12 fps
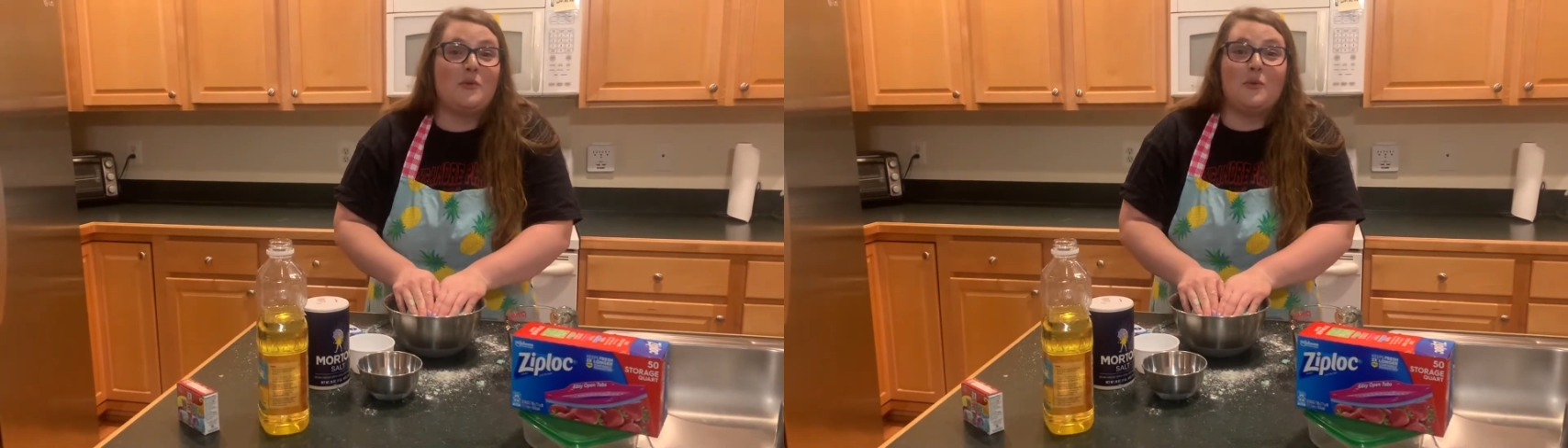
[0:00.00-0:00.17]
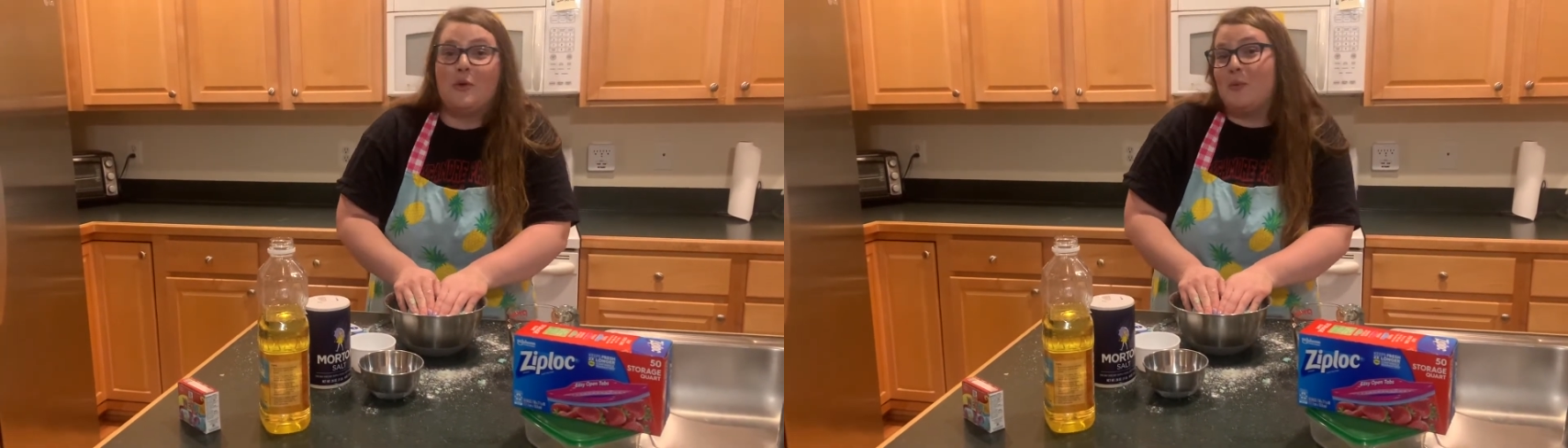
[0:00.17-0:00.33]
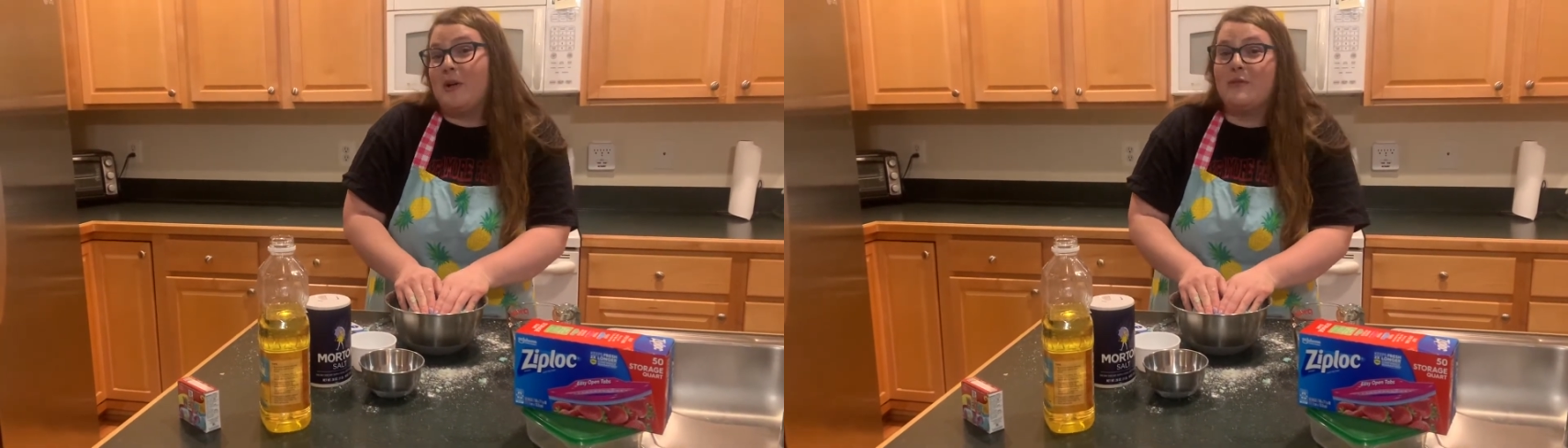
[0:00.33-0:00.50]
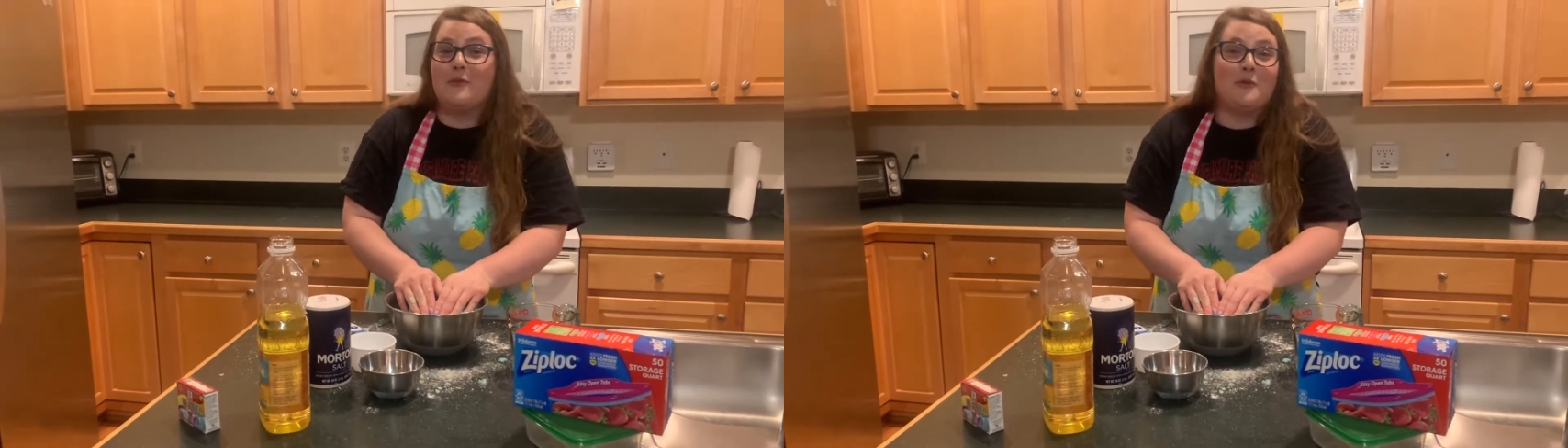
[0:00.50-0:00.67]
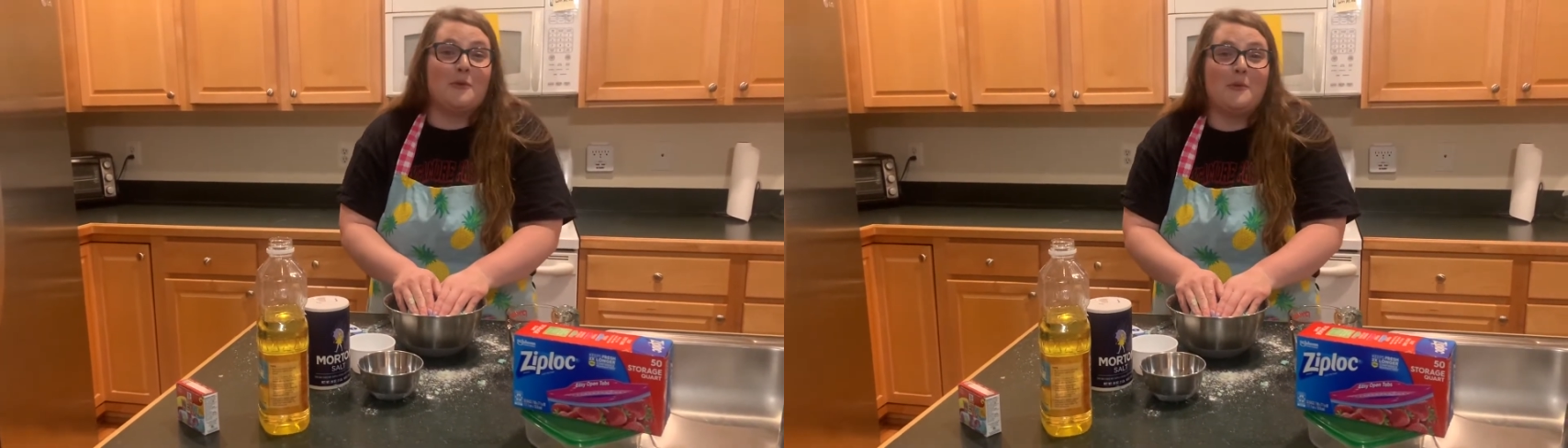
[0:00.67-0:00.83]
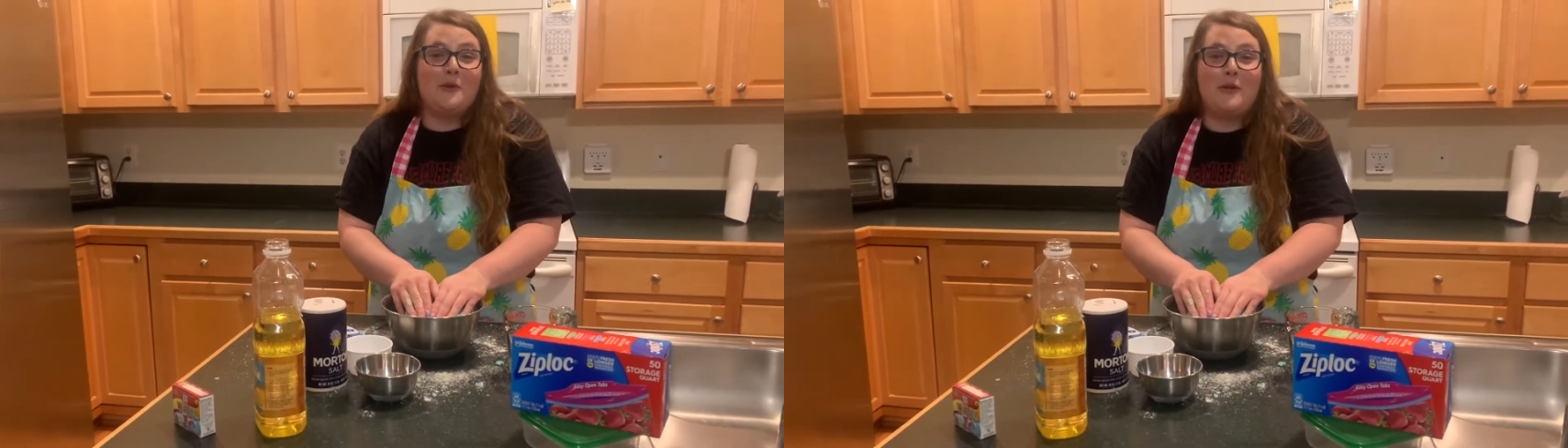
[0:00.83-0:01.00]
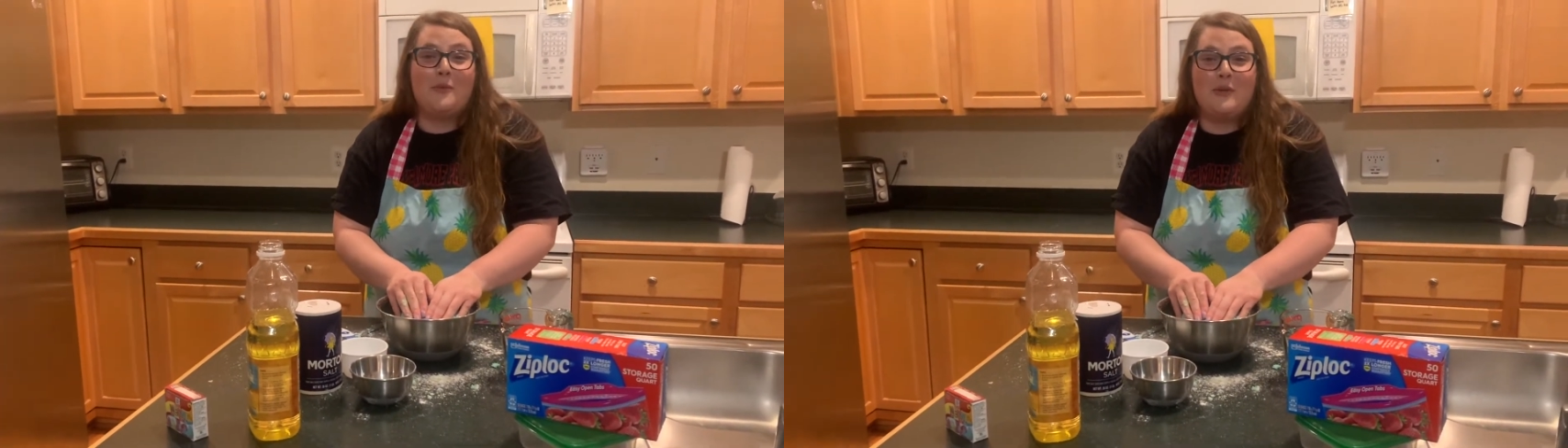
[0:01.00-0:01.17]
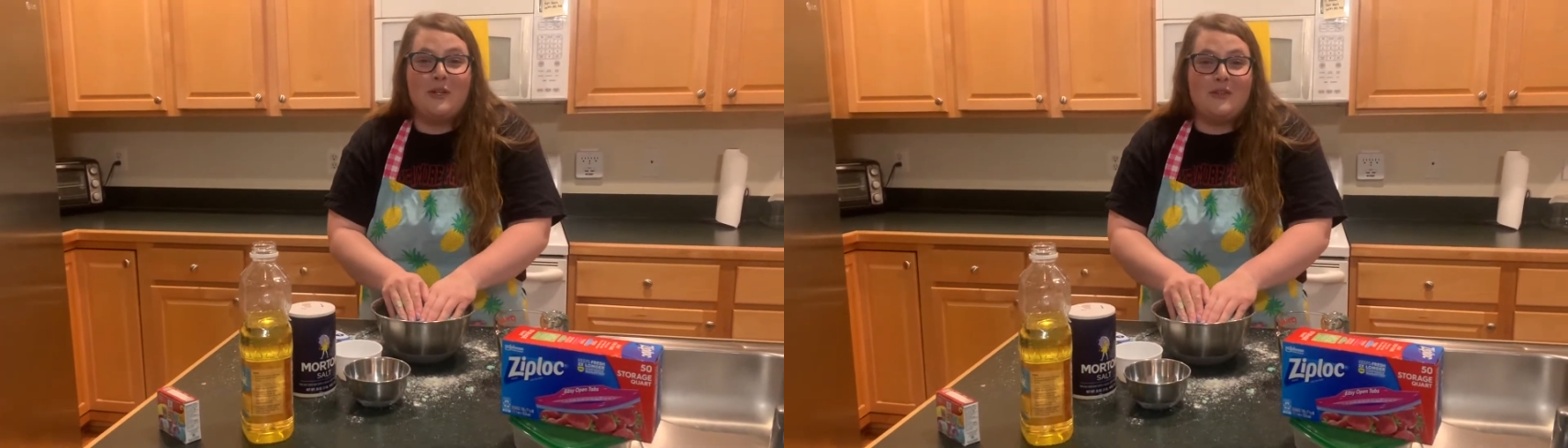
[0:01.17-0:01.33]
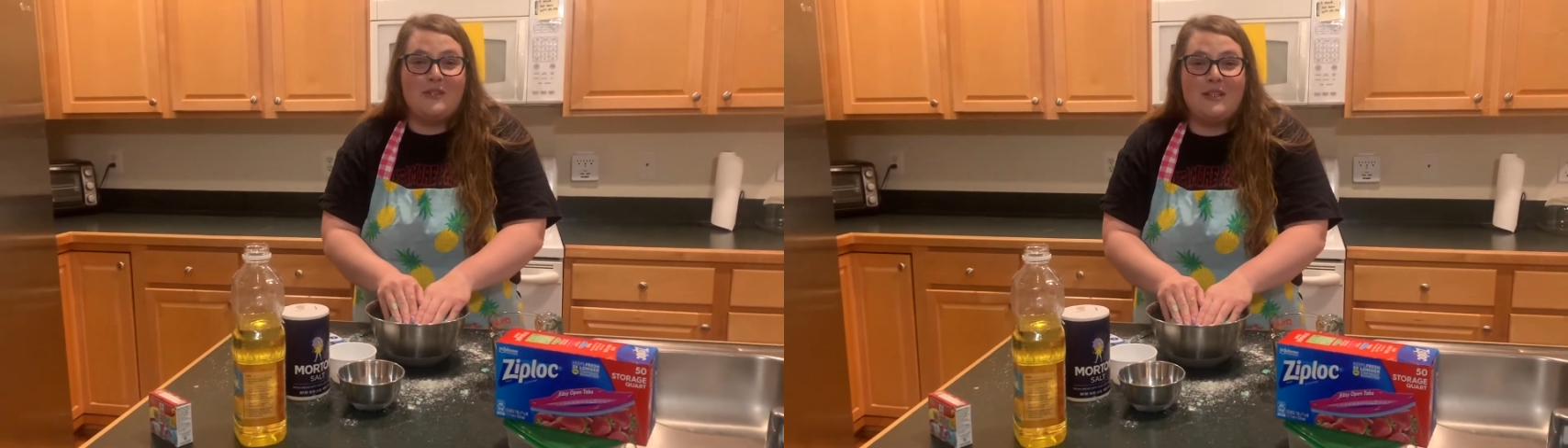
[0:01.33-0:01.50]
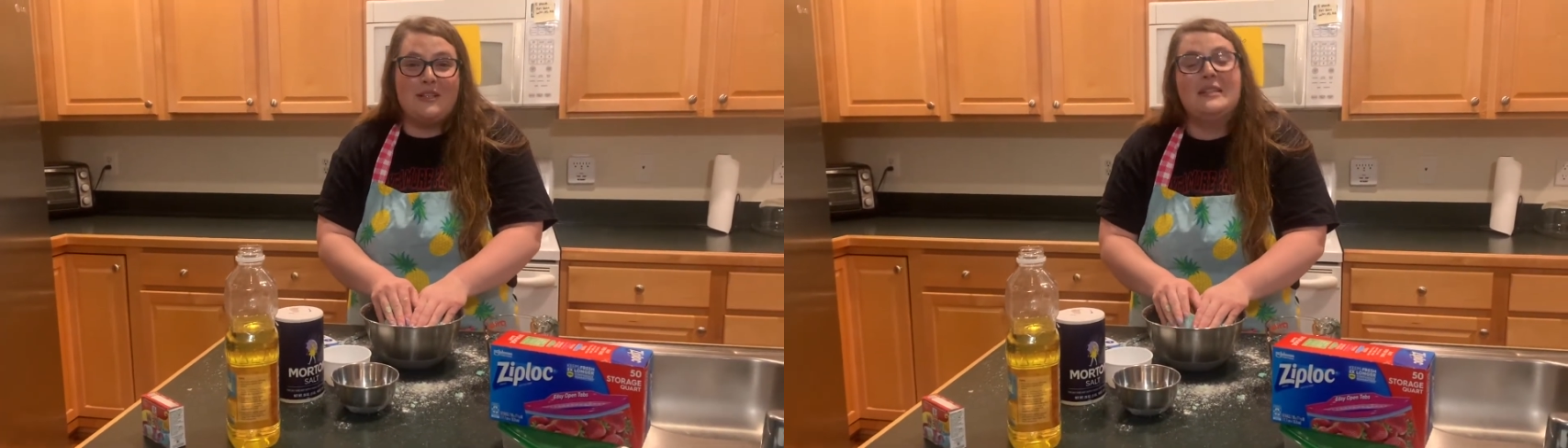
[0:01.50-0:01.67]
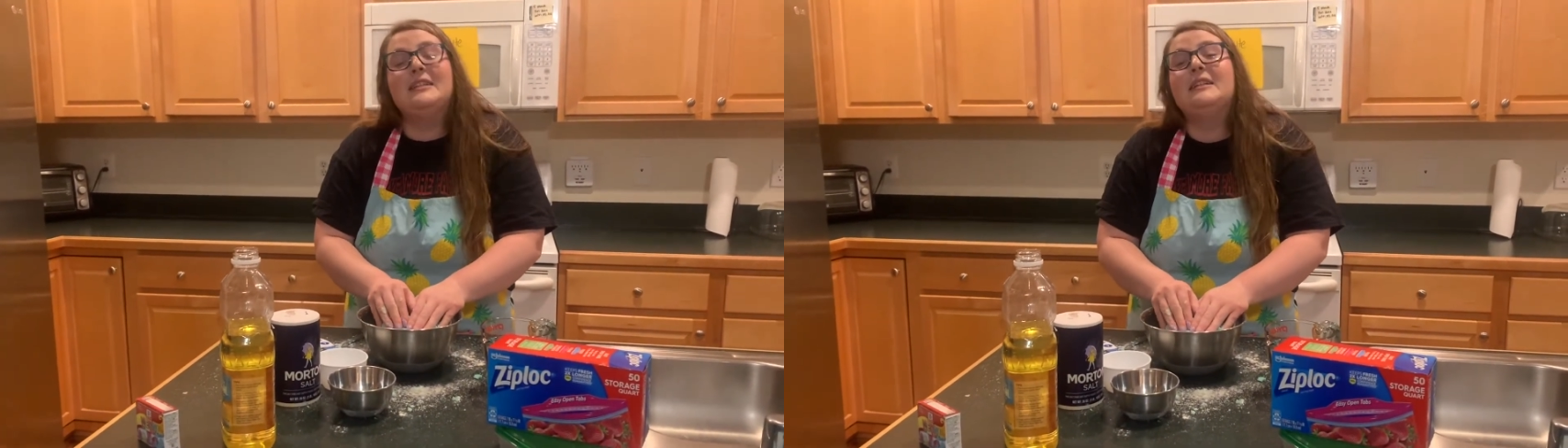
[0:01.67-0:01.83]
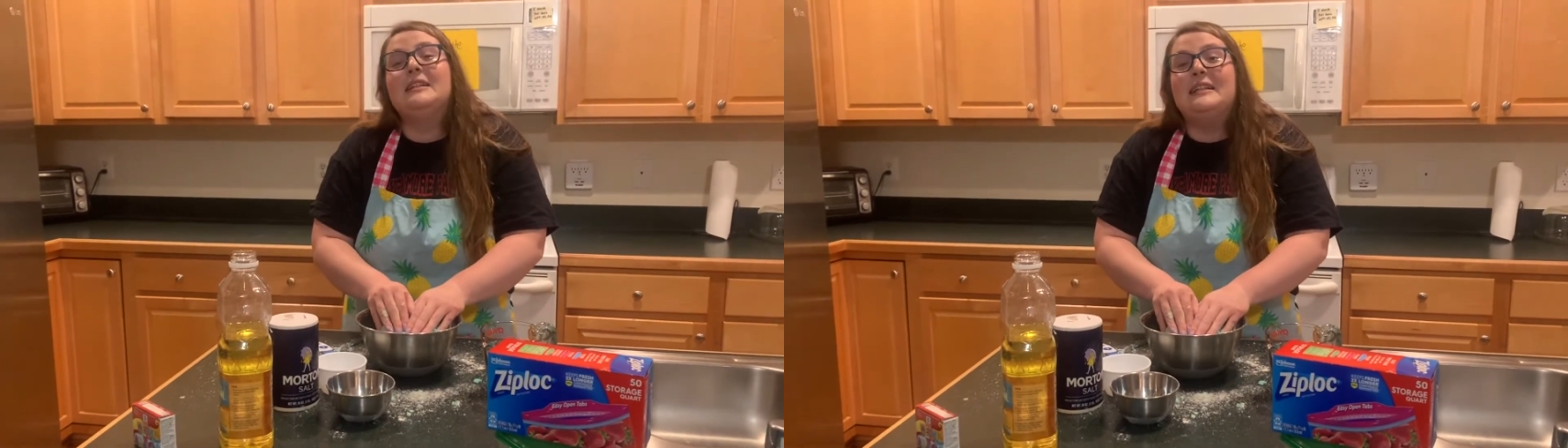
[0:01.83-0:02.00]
or whatever room you're in when you're done.